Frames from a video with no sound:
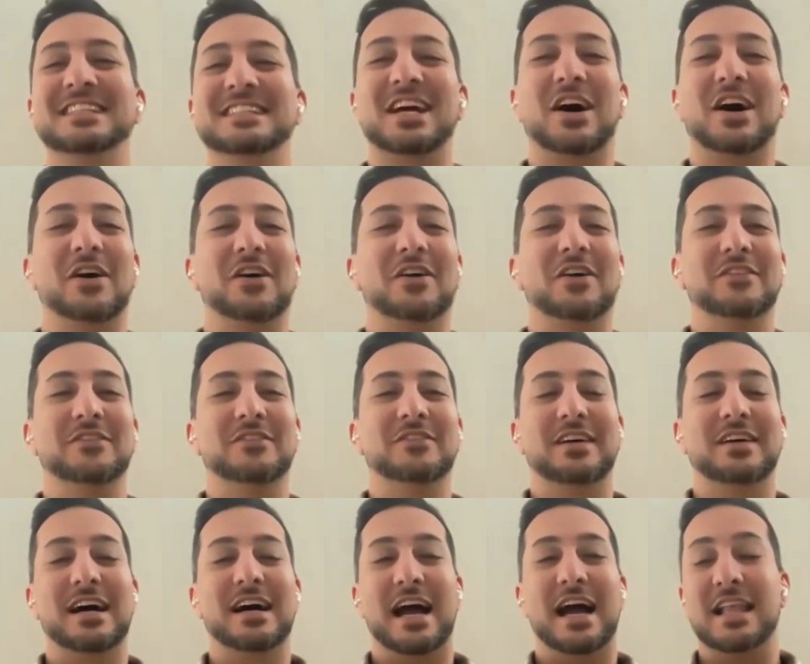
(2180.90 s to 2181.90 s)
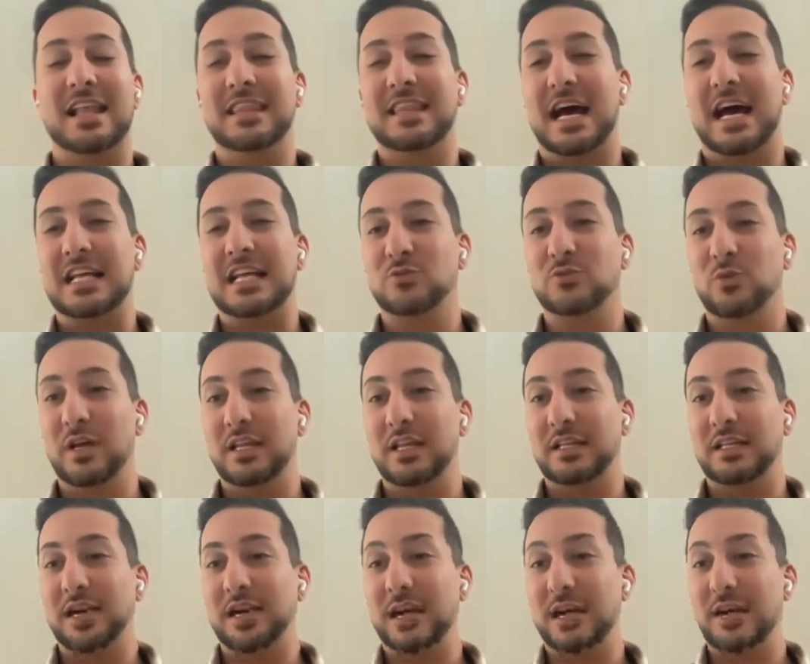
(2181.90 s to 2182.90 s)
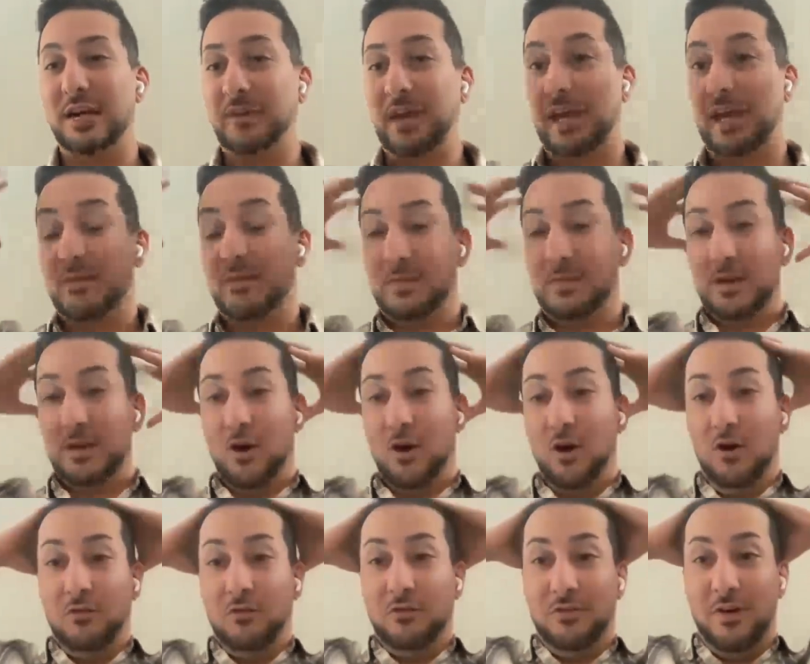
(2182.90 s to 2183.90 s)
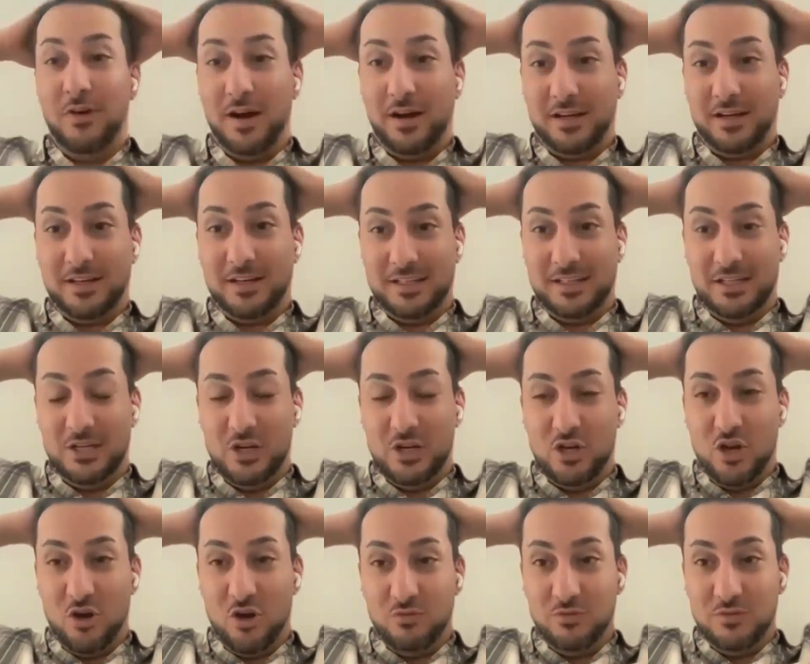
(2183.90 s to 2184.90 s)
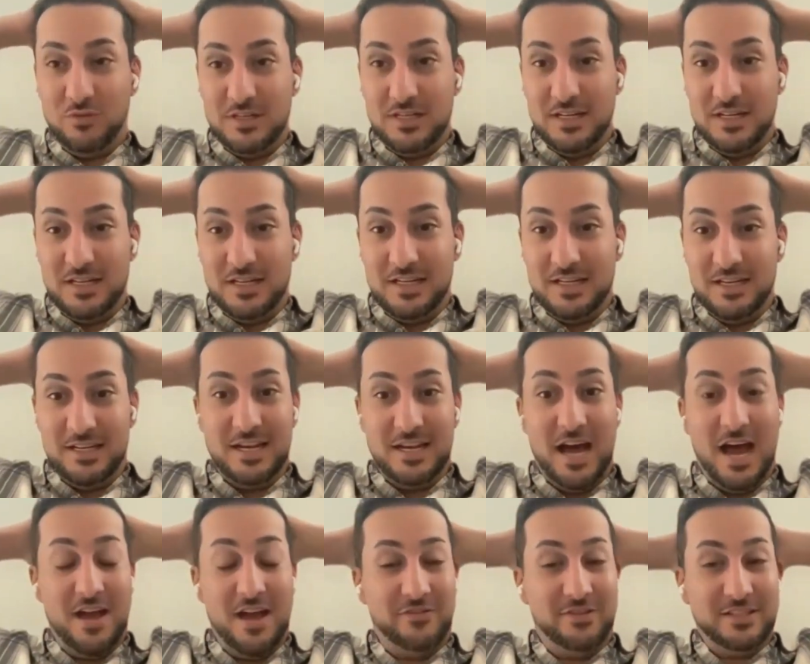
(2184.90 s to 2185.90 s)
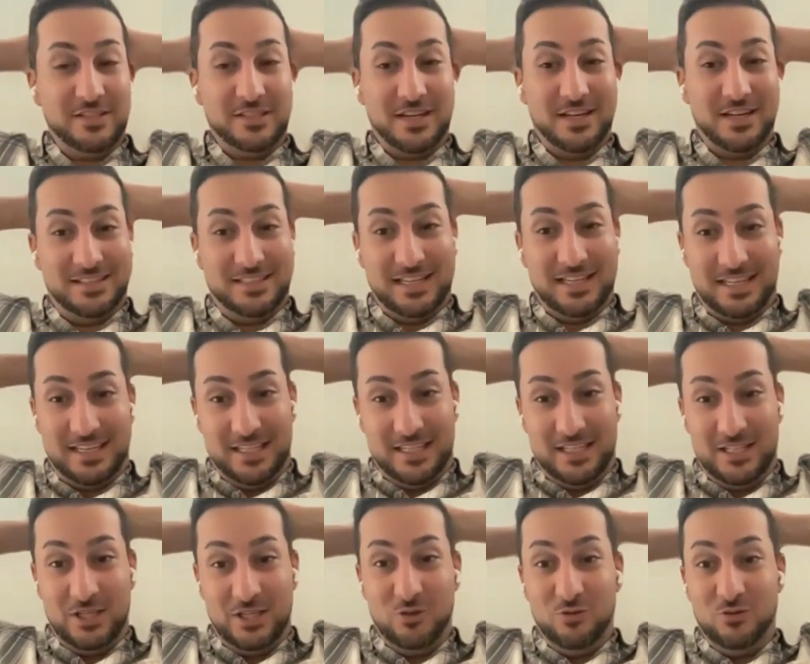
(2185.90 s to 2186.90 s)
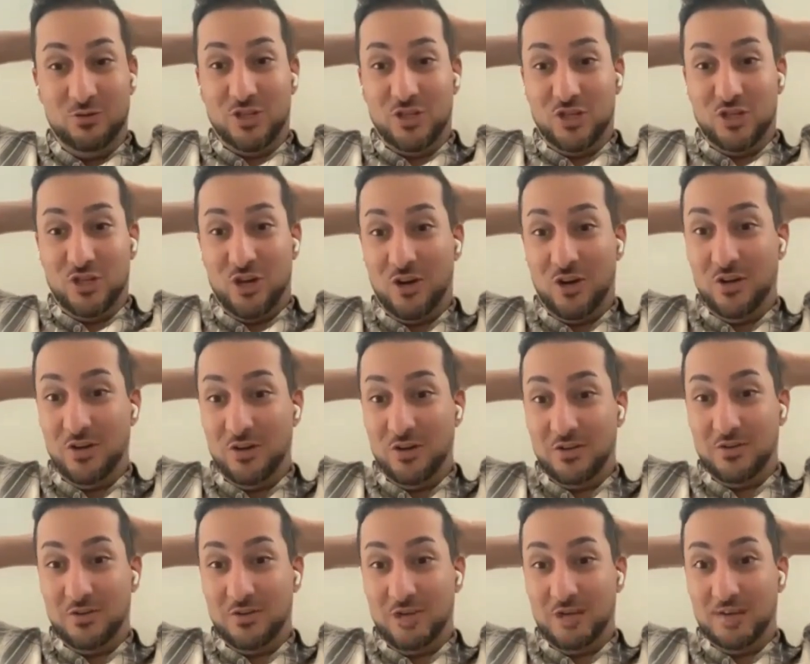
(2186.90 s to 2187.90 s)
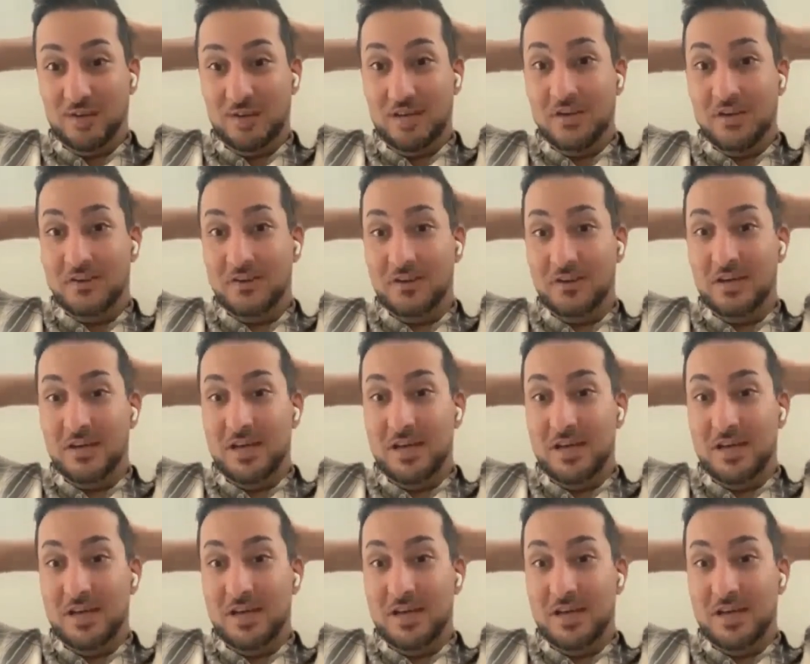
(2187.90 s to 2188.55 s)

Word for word: So, and that's when it kind of hit me. Oh, fuck, life is going to take a huge turn right now.